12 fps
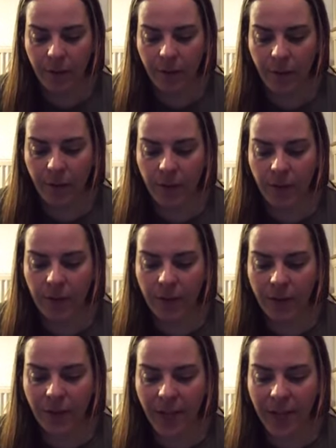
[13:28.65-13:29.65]
The throat,
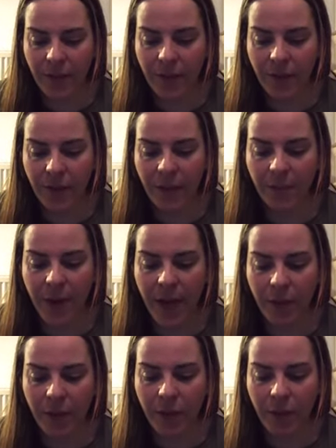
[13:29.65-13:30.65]
the center of
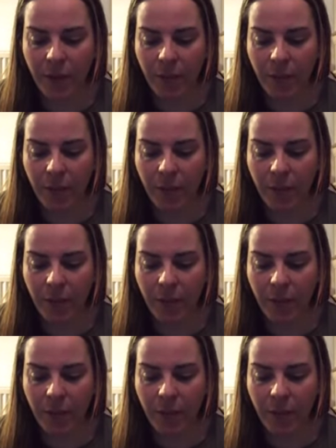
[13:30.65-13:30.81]
expression,